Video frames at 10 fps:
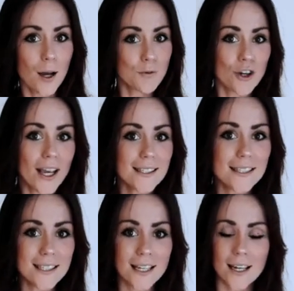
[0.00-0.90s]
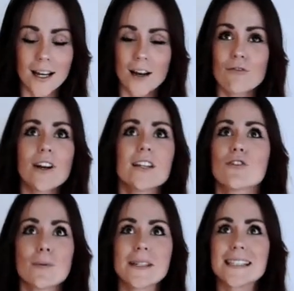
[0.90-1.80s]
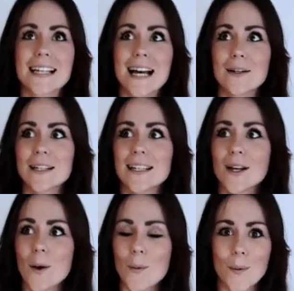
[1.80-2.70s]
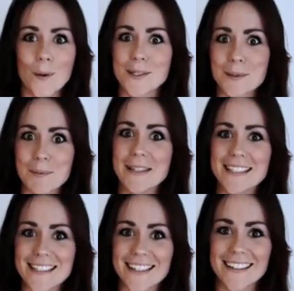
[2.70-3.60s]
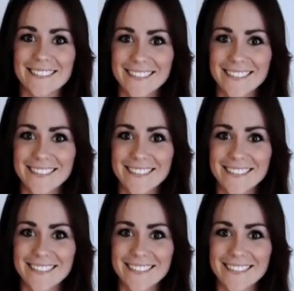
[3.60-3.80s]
I'm dressed. I'm ready for it, Mister Cowling. What do you want me to do?